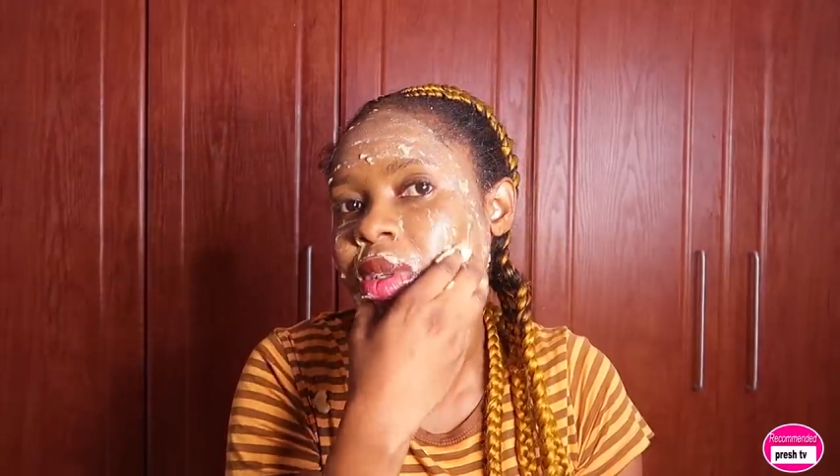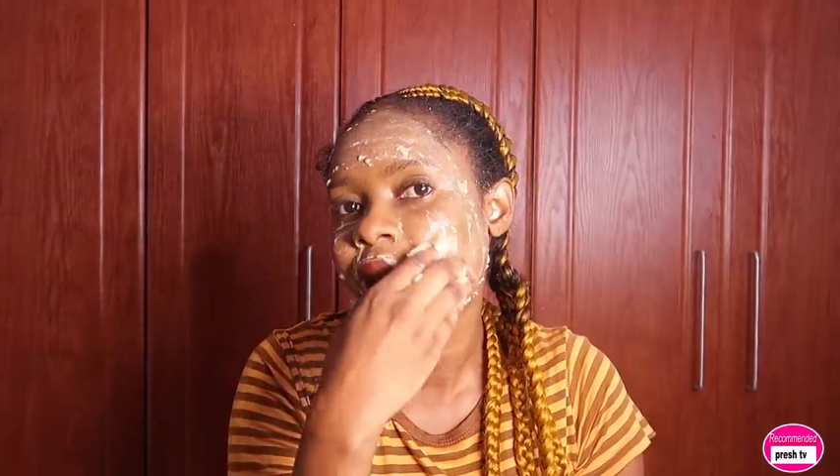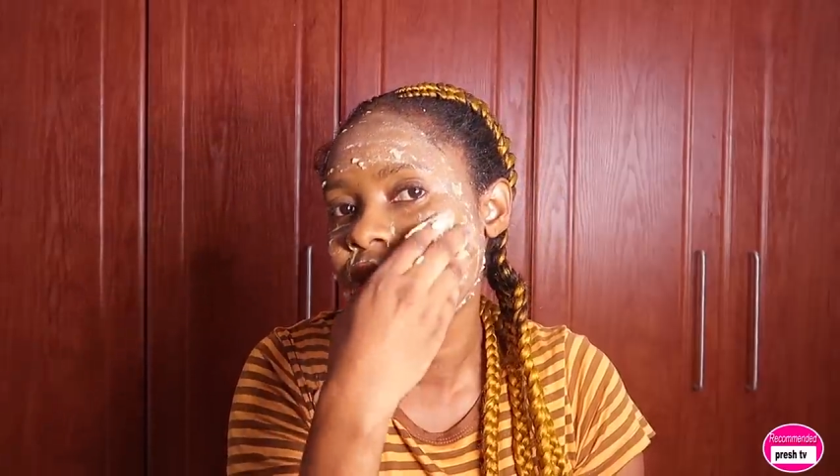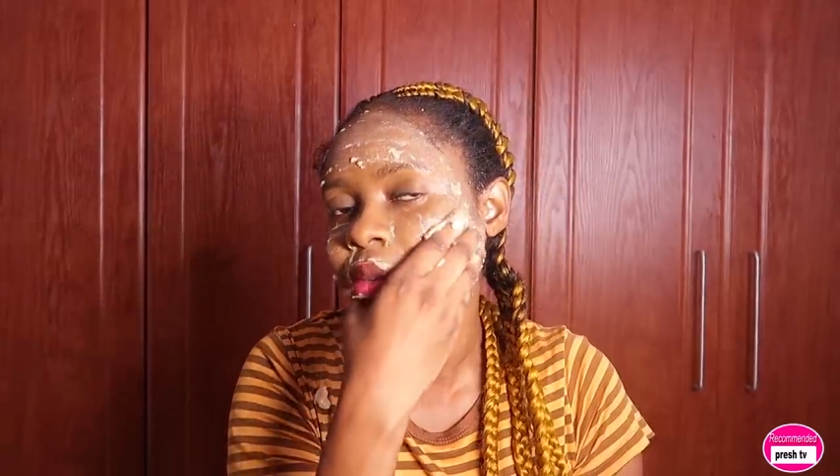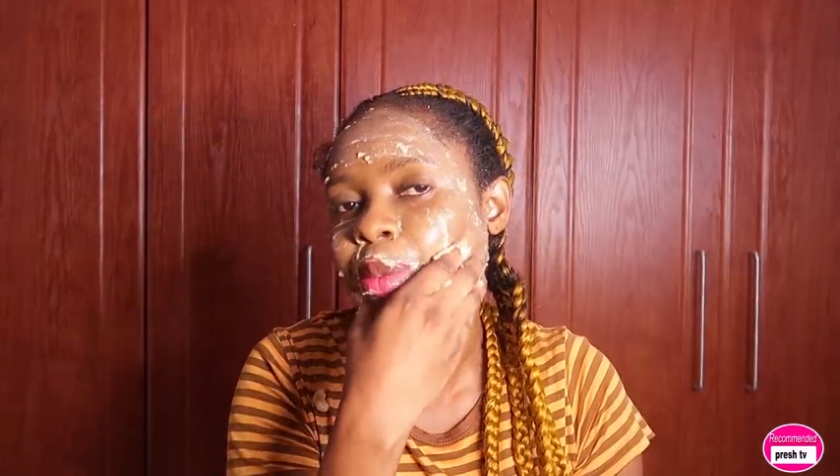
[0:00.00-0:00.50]

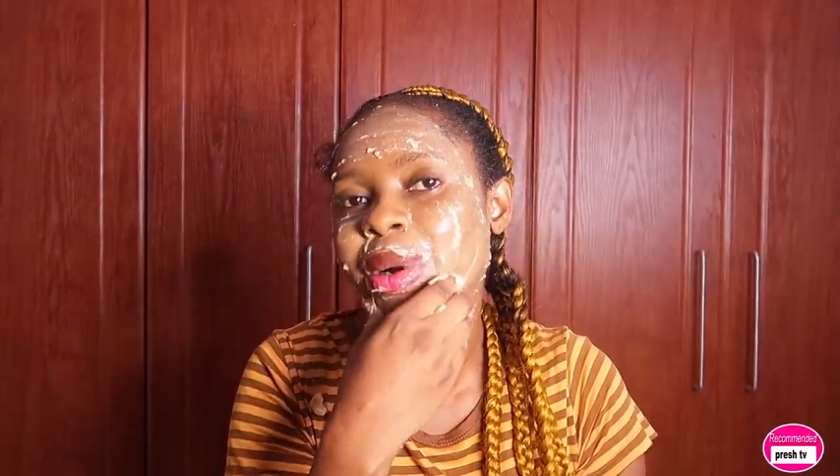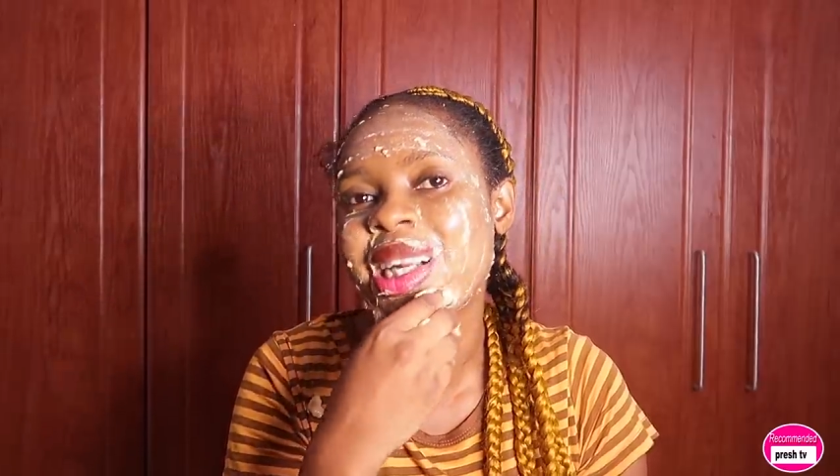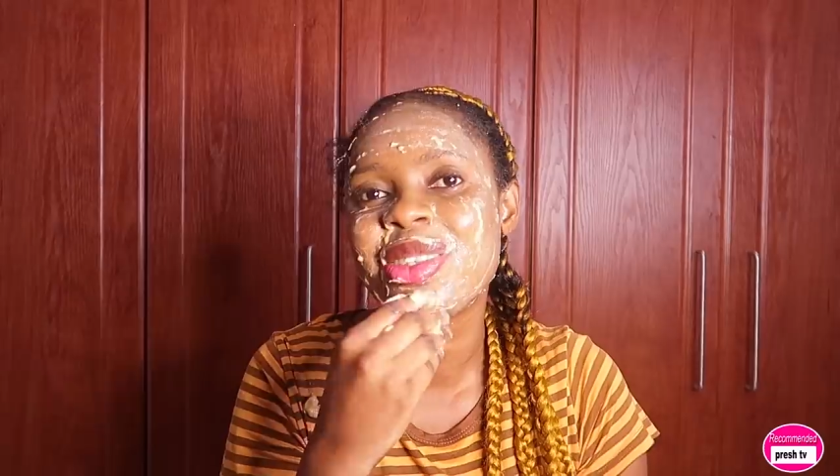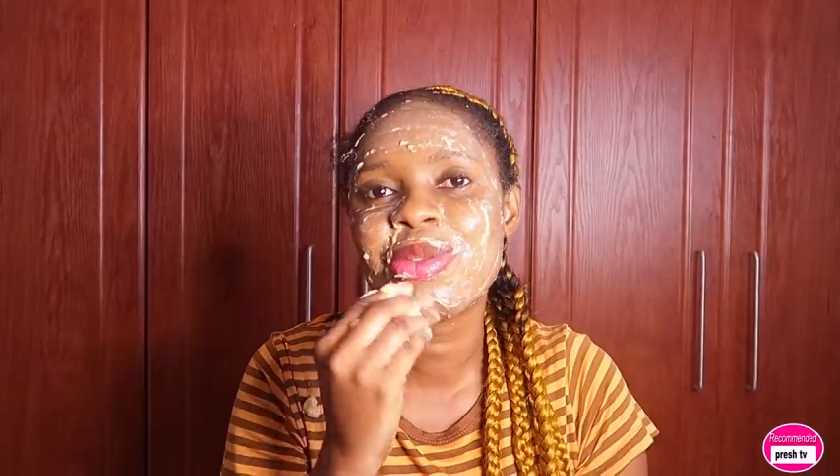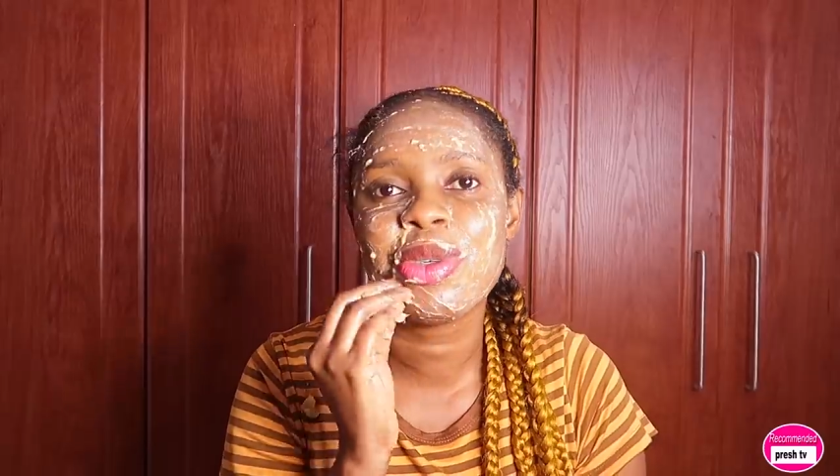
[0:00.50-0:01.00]
every
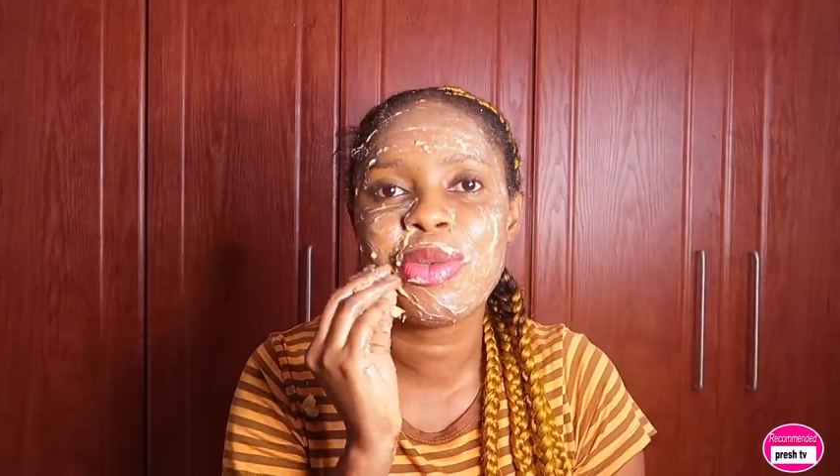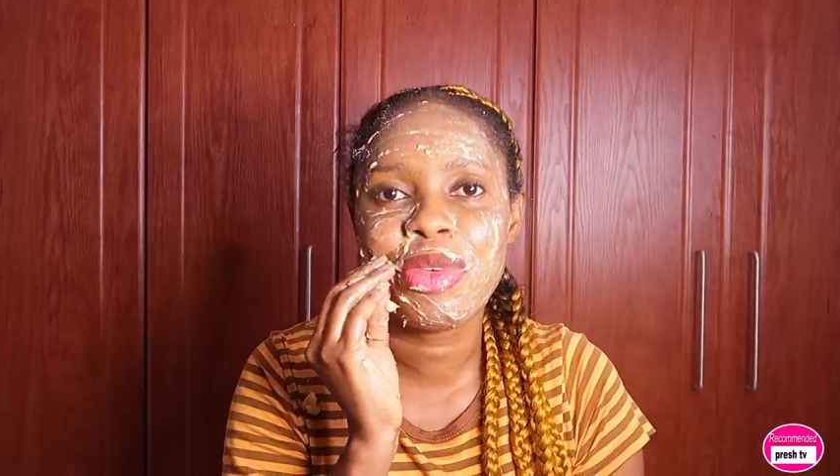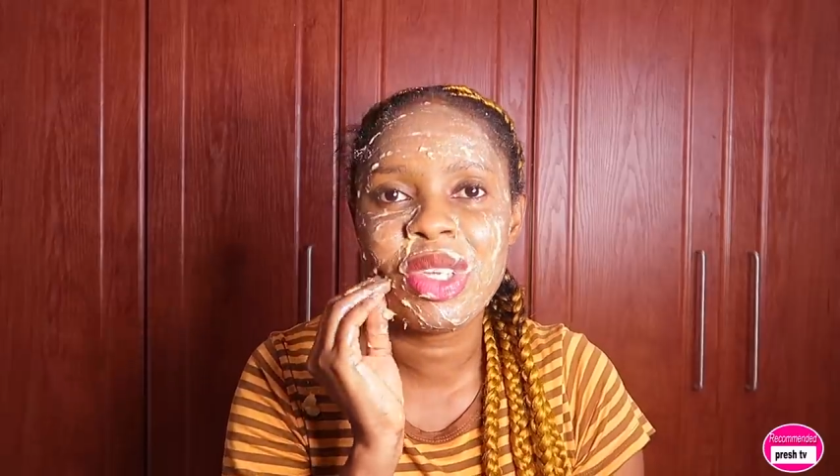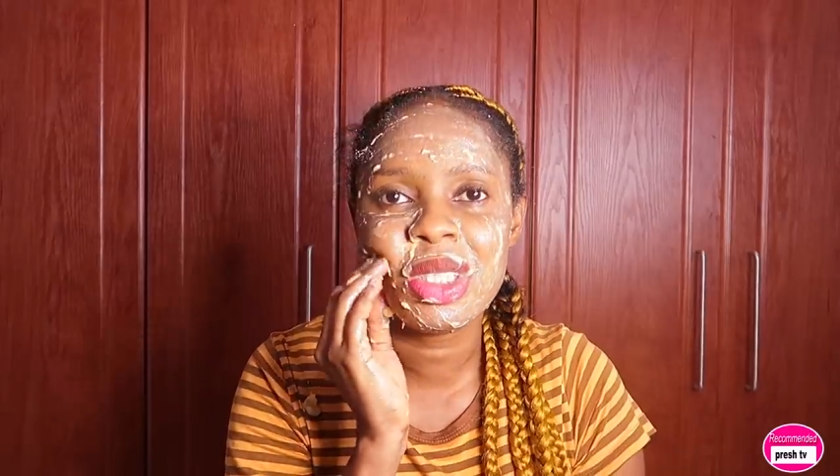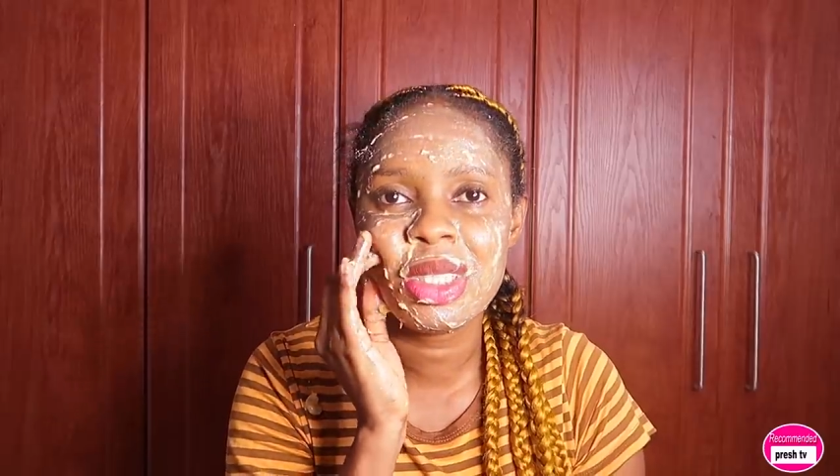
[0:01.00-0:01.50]
part of your
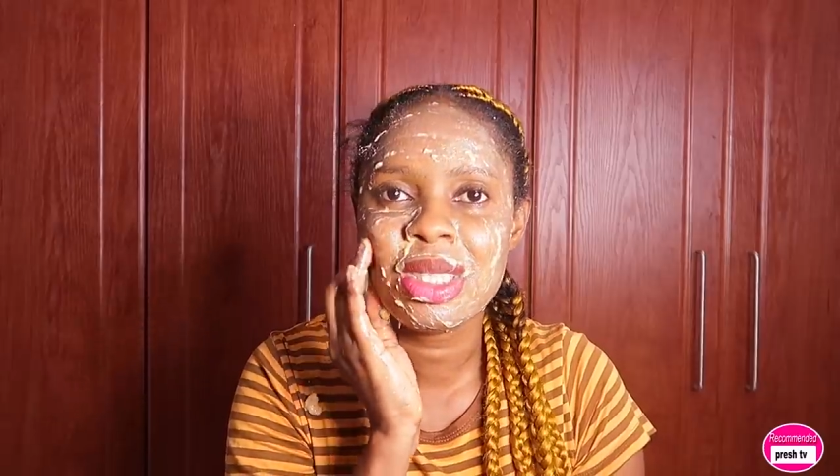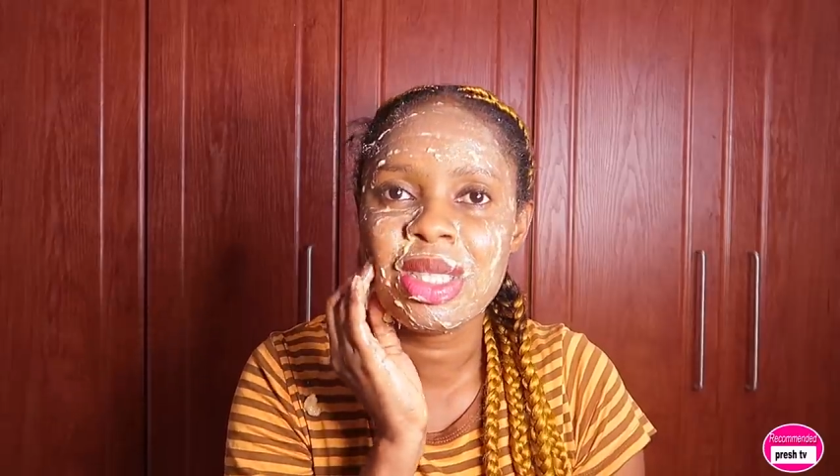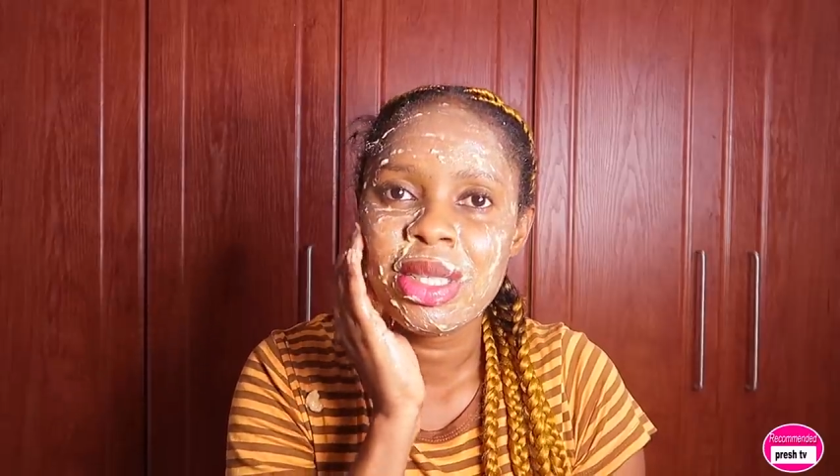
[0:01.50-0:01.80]
face